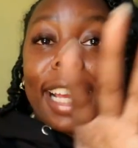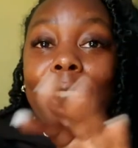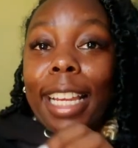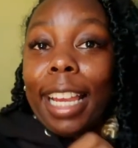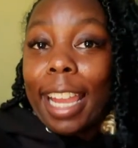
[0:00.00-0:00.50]

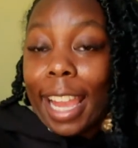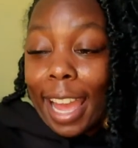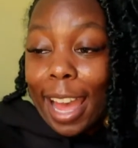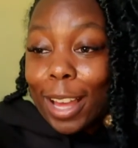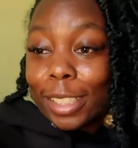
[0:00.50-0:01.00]
and
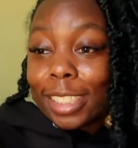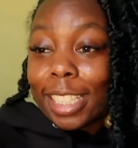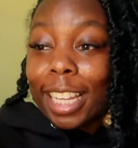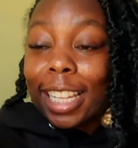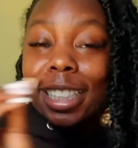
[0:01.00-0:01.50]
gals
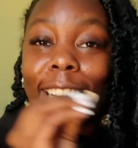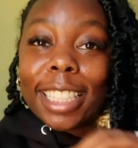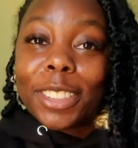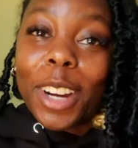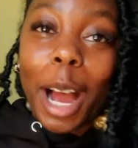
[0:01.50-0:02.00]
that get their
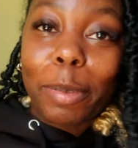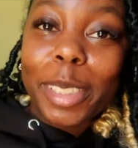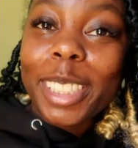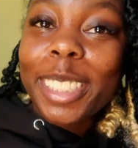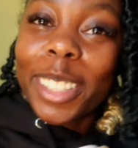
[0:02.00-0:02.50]
little
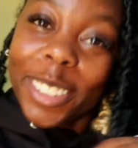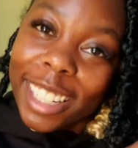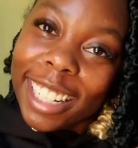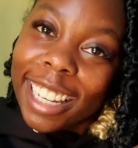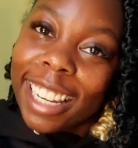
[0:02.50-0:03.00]

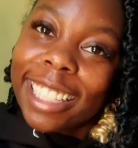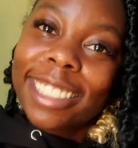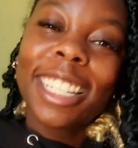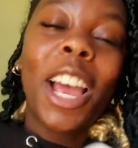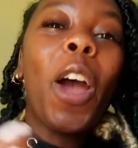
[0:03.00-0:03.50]

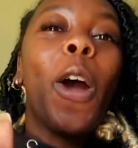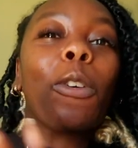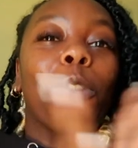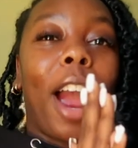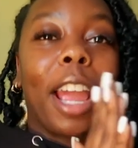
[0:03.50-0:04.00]
opportunities
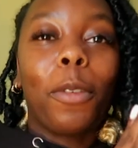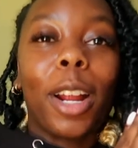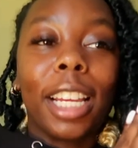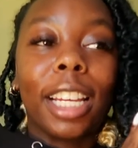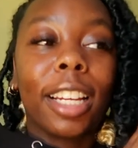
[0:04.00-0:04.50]
right
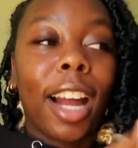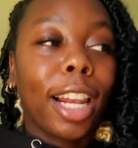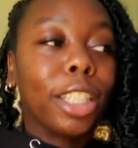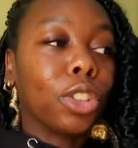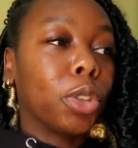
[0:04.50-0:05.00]
while they're in
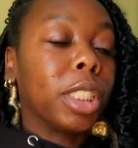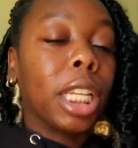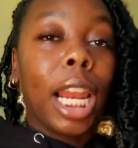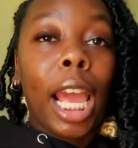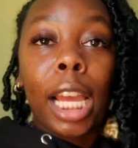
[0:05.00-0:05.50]
college, or the
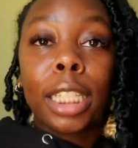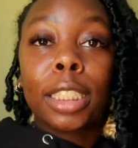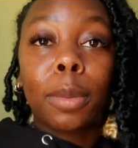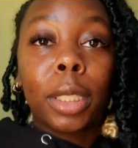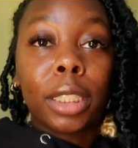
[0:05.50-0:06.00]
last
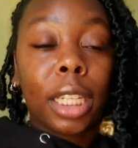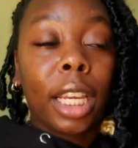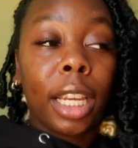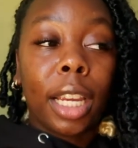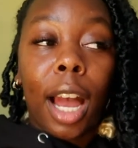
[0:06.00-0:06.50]
semester of
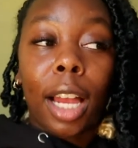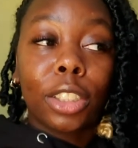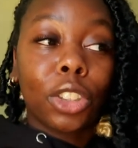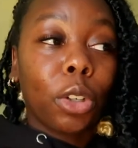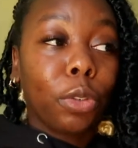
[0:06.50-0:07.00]
their
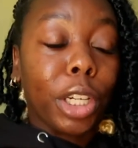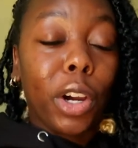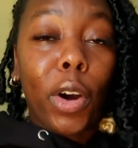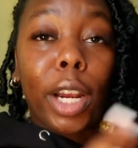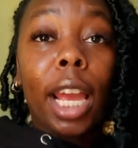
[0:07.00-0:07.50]
college career
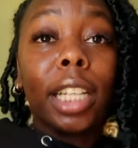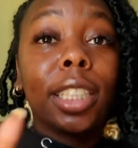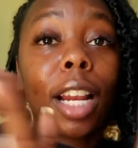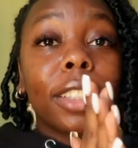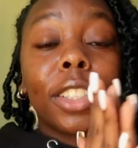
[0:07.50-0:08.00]
and all that.
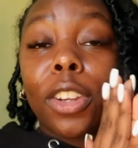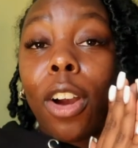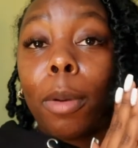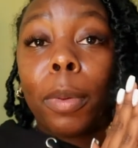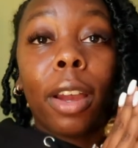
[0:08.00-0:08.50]
Shout out to
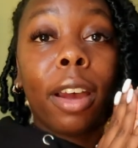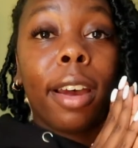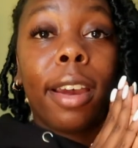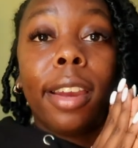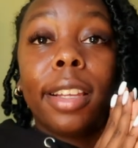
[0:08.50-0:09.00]
y'all,
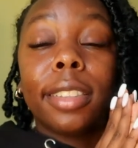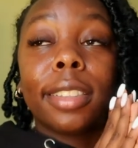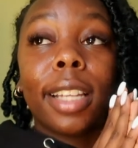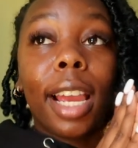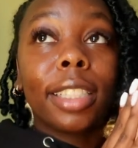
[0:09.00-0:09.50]
because
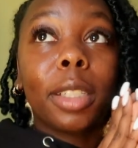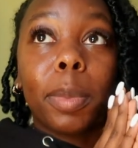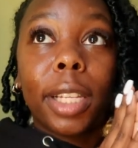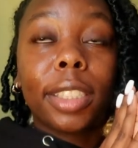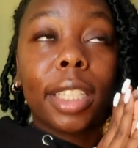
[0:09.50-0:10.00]
that is a
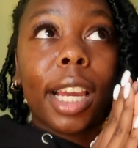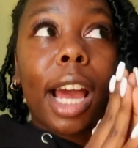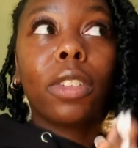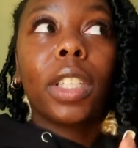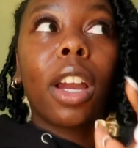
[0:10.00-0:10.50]
blessing. Like,
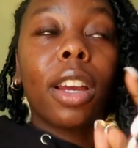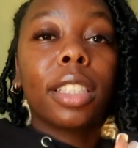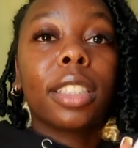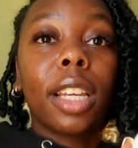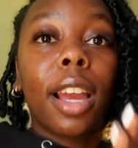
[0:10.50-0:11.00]
I don't think y'all
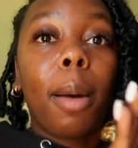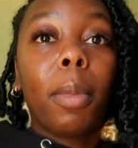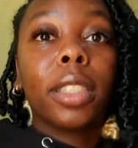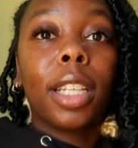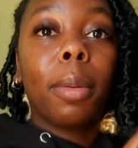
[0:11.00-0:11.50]
understand how
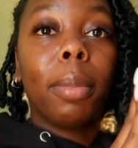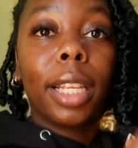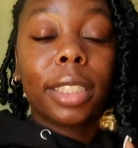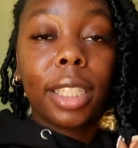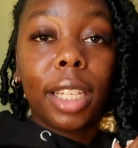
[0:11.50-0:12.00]
much a
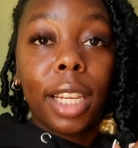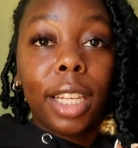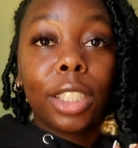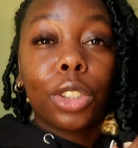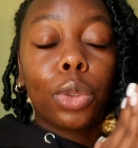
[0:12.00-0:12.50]
blessing it
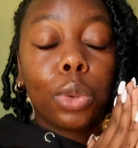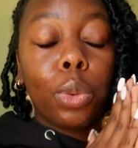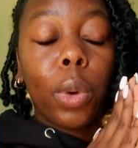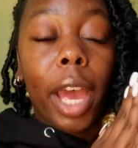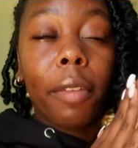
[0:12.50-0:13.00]
is
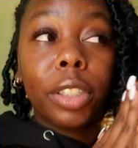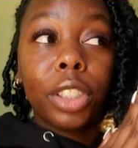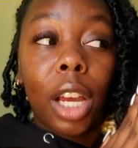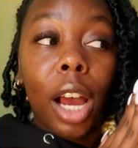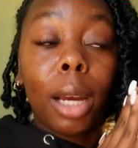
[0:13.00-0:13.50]
to have a
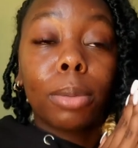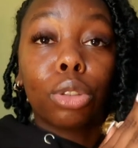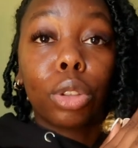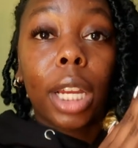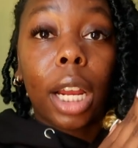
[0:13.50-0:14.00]
job
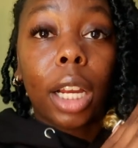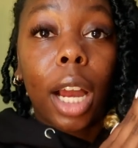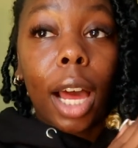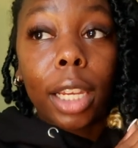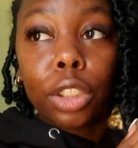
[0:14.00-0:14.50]
straight out of
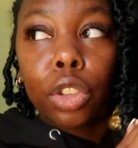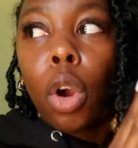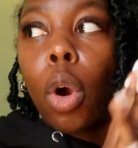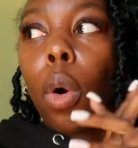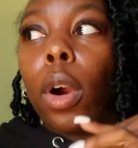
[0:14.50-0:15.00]
college,
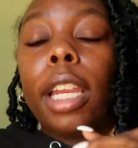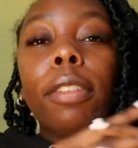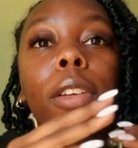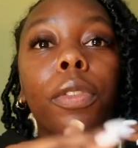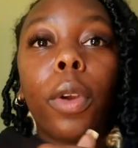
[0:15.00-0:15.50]
or
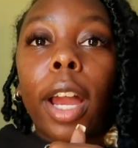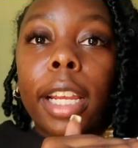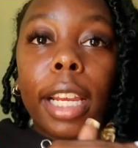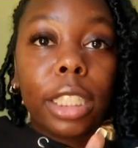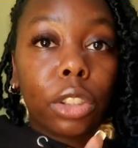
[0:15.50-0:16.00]
even if you had
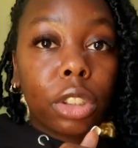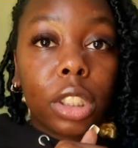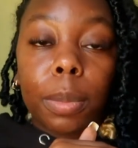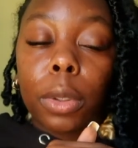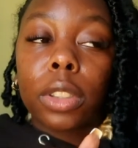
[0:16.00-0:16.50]
an
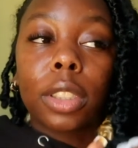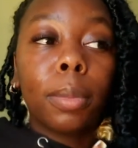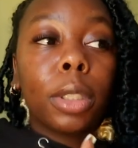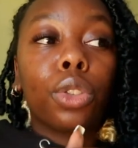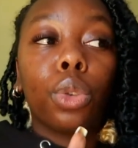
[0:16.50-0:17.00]
internship or
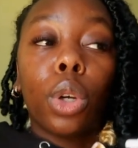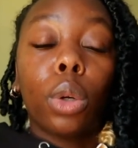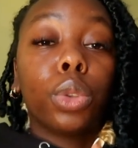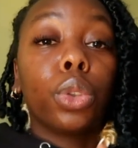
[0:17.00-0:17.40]
something to go